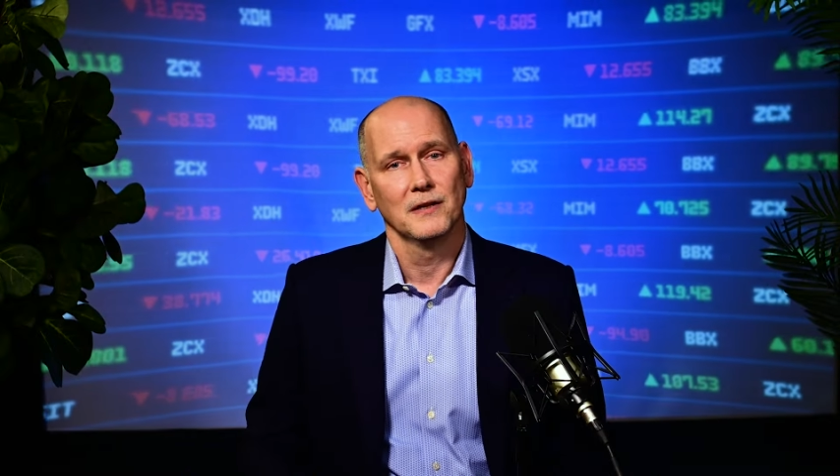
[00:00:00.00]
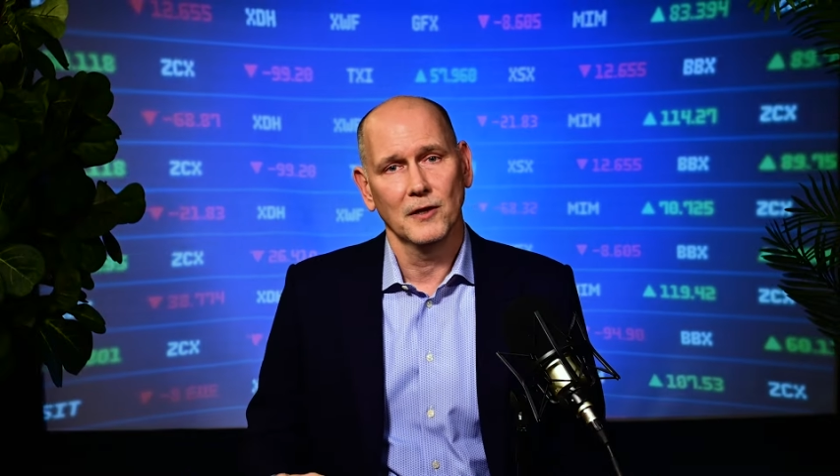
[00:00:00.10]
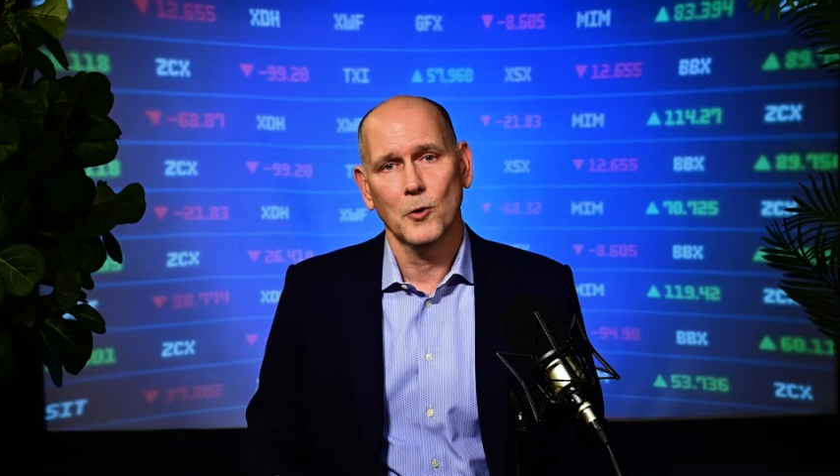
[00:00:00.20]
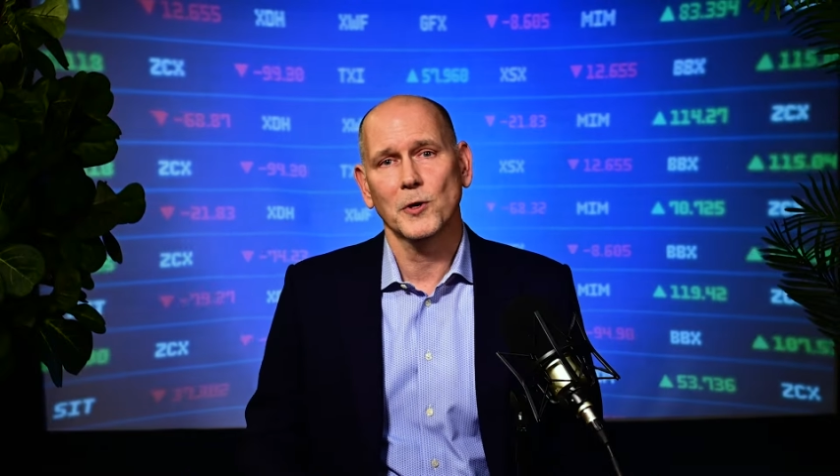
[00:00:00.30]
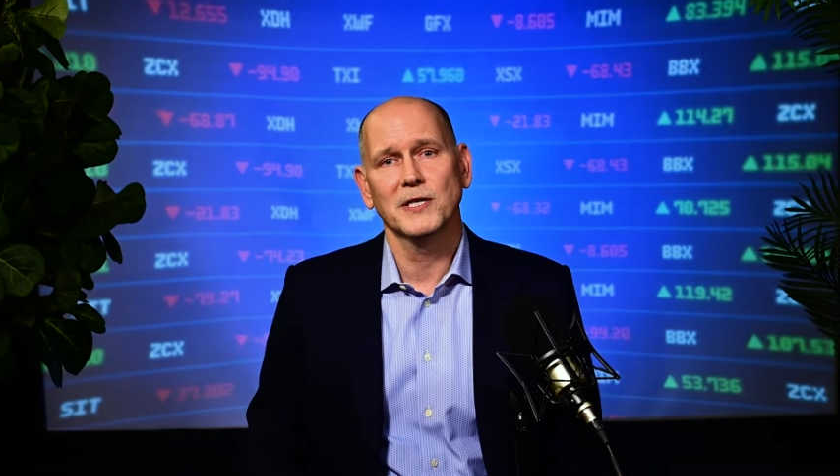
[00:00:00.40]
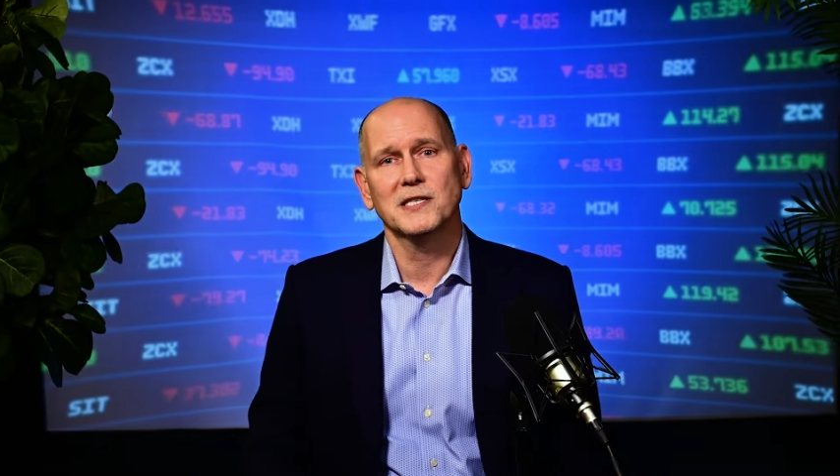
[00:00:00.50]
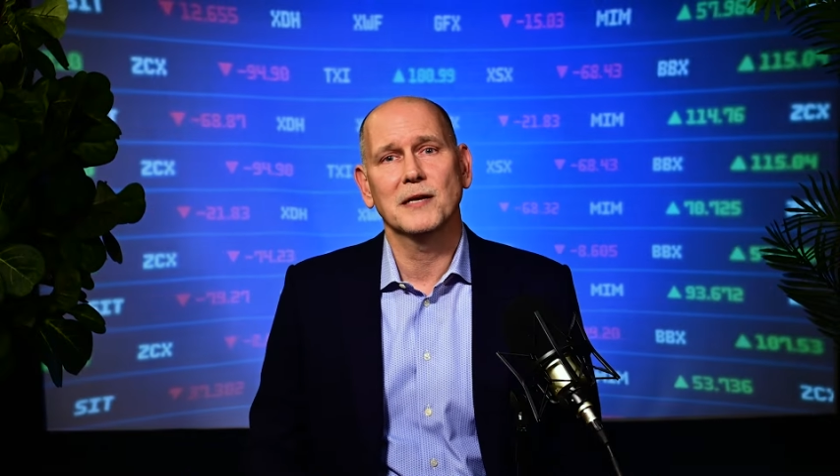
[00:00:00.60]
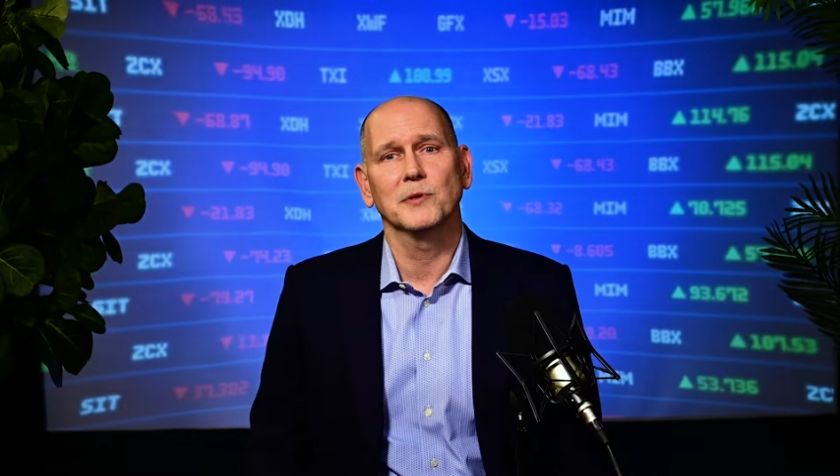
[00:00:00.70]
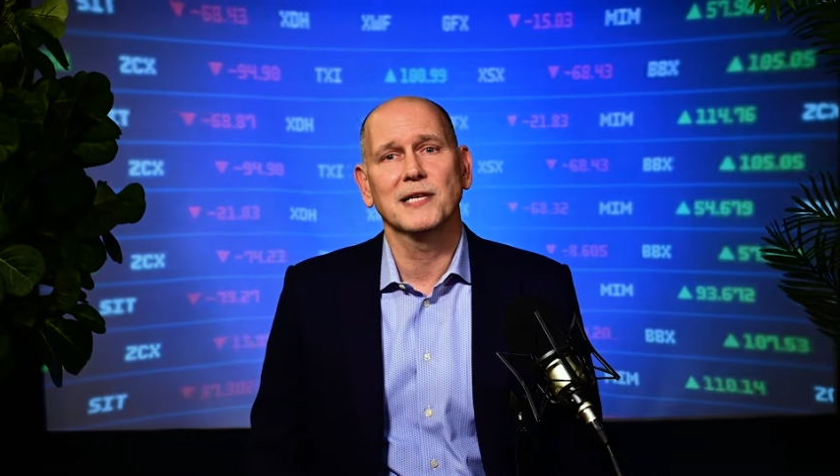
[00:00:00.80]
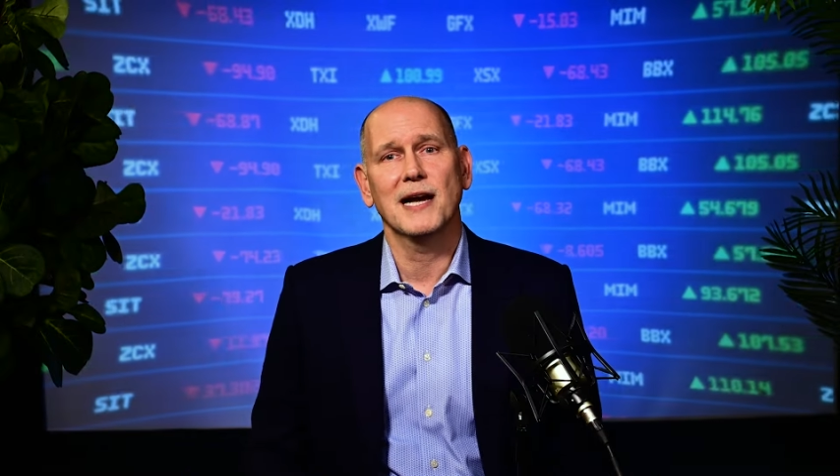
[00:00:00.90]
Lower to
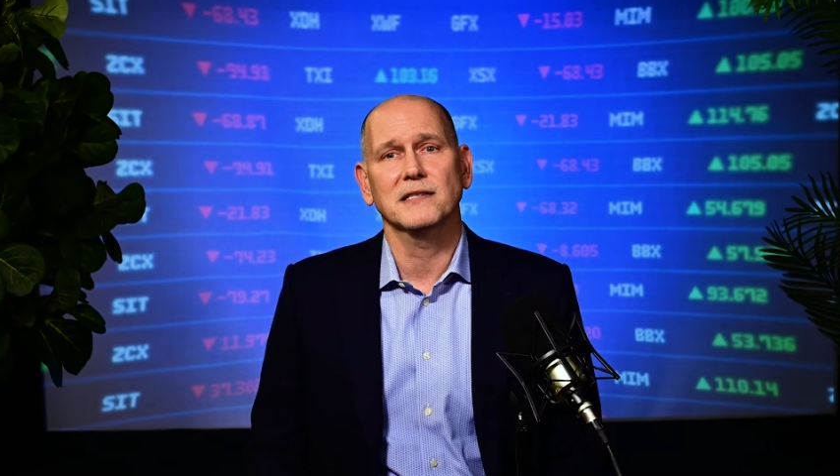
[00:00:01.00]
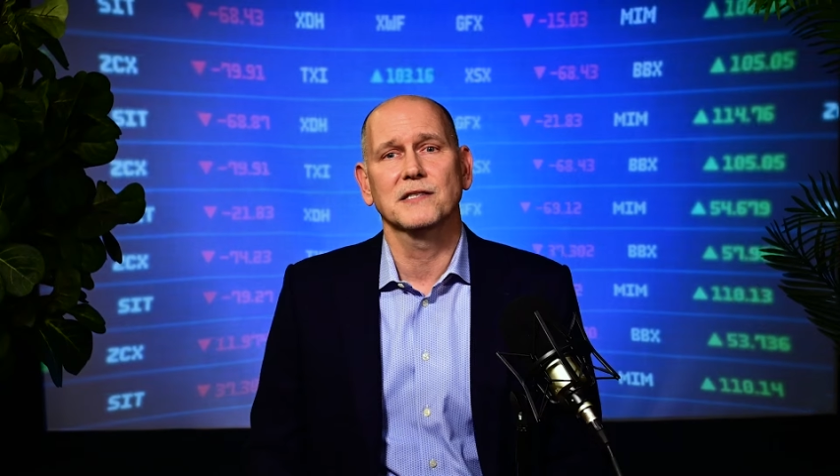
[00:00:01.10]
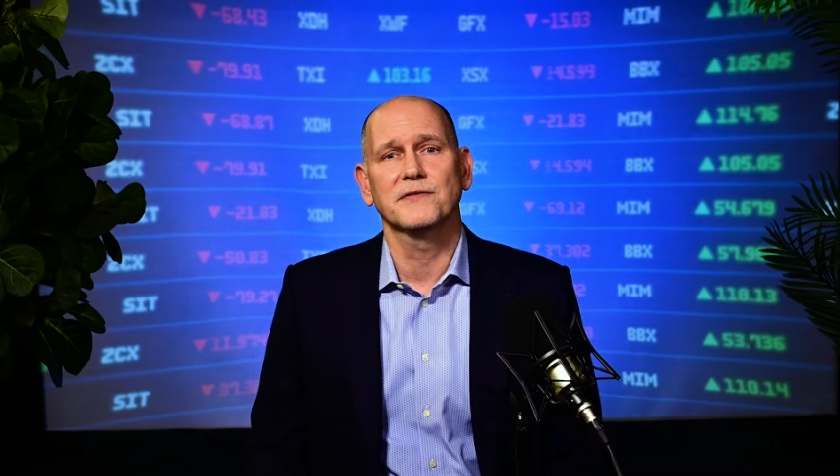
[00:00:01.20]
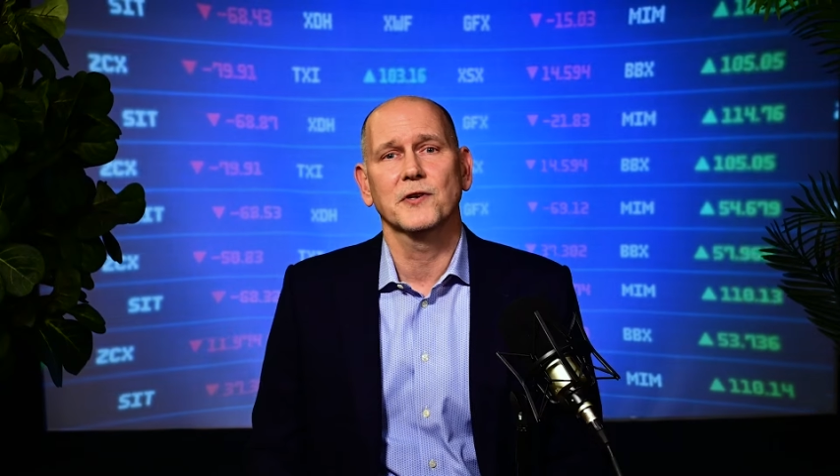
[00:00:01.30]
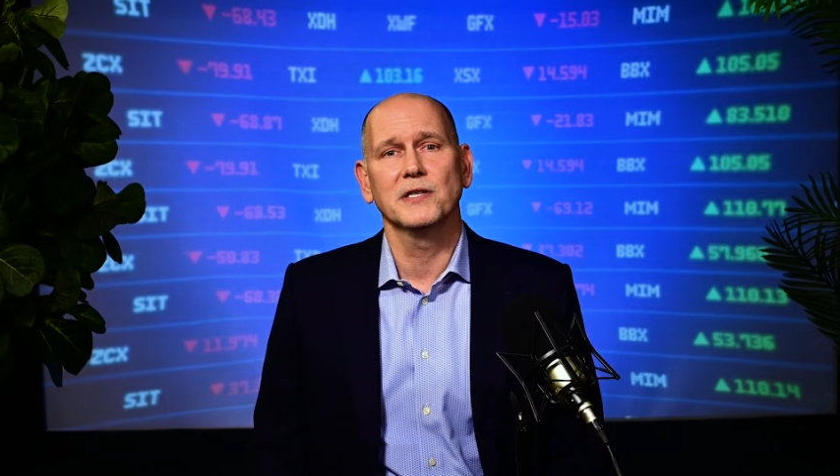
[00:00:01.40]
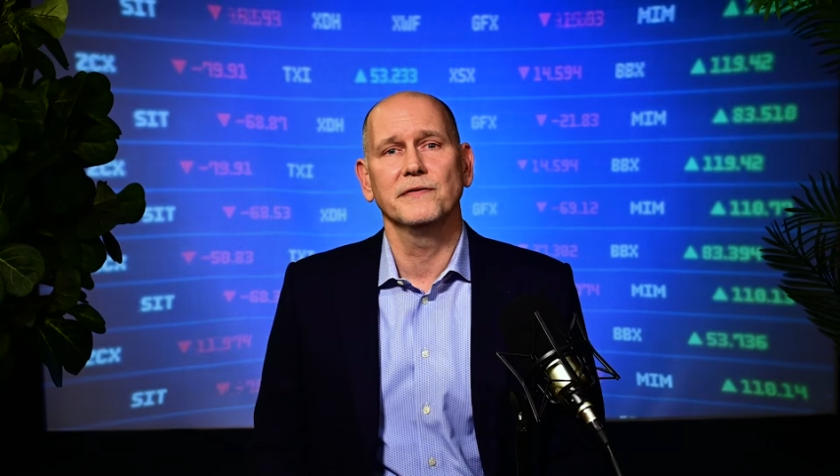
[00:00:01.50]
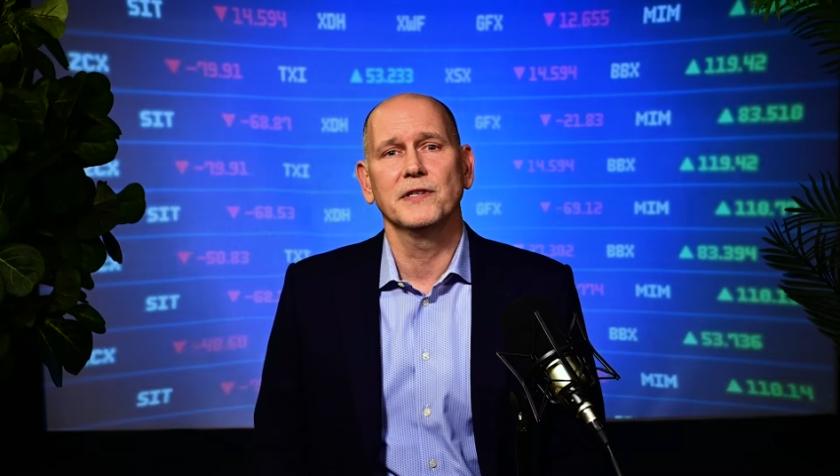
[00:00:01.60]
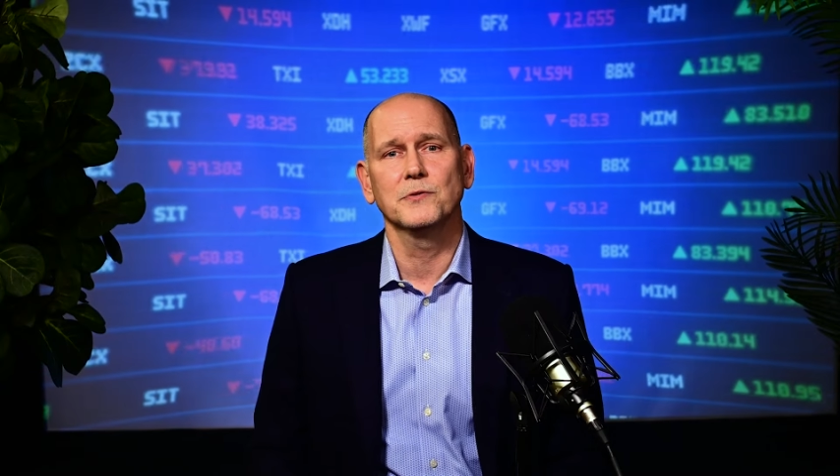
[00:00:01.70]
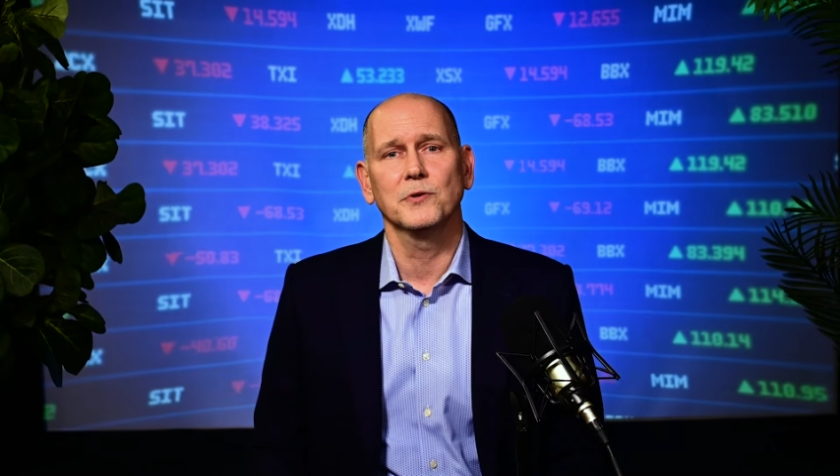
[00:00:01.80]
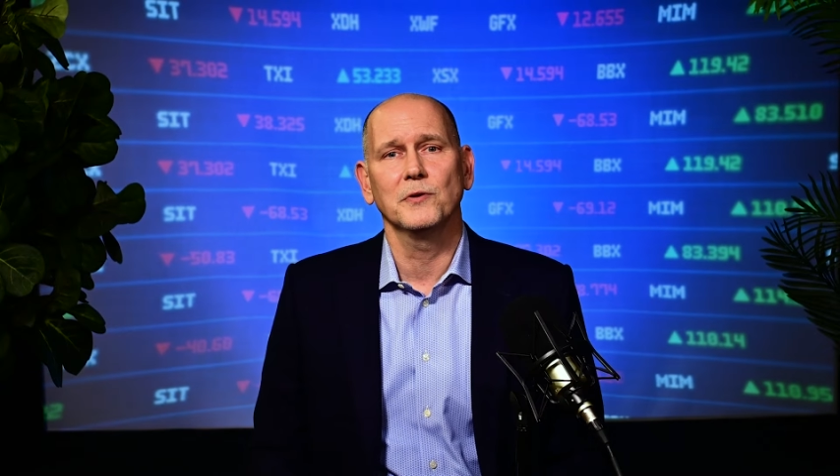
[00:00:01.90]
stable taxes for
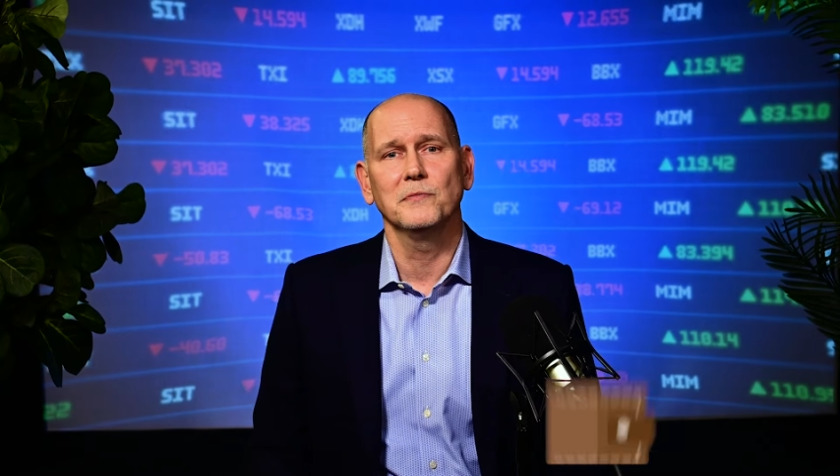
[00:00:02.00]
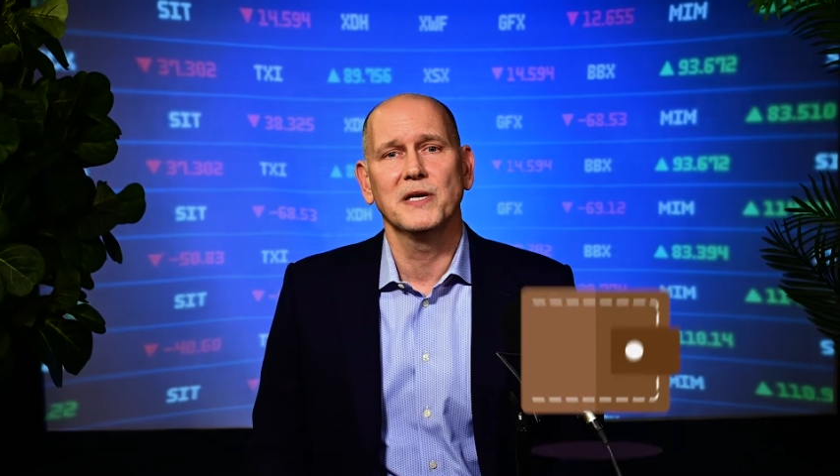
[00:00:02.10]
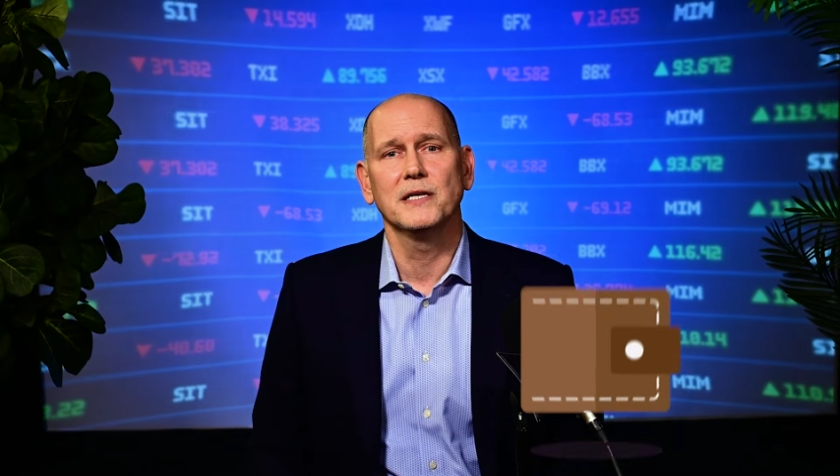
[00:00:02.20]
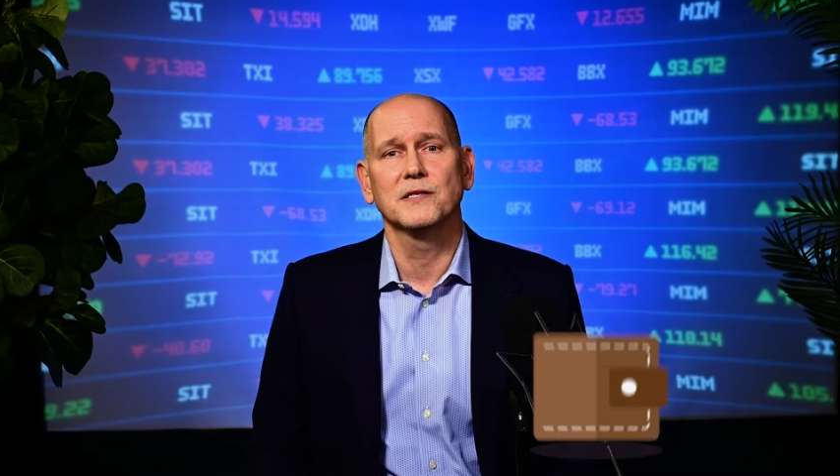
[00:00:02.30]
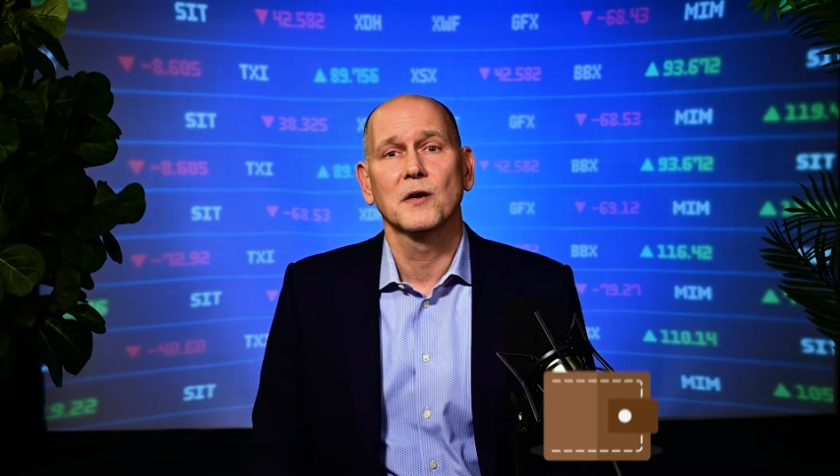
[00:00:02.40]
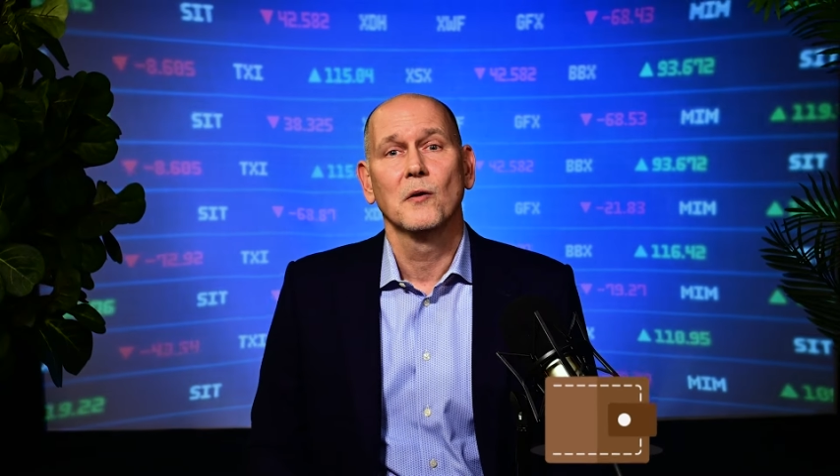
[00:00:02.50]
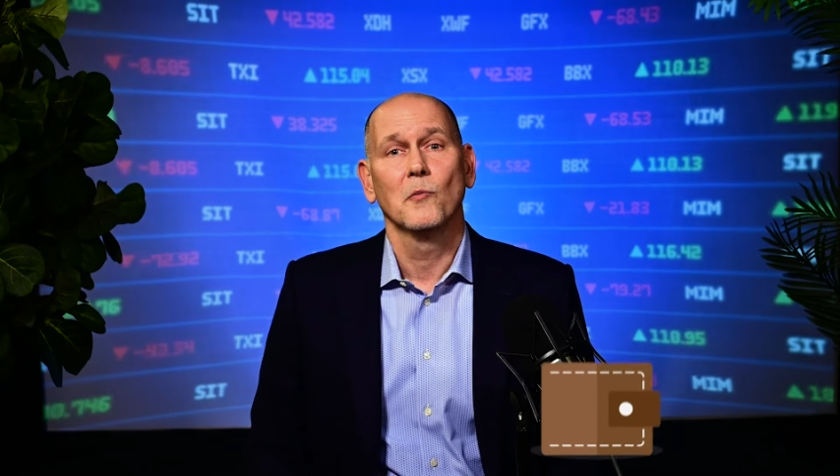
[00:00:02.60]
individual means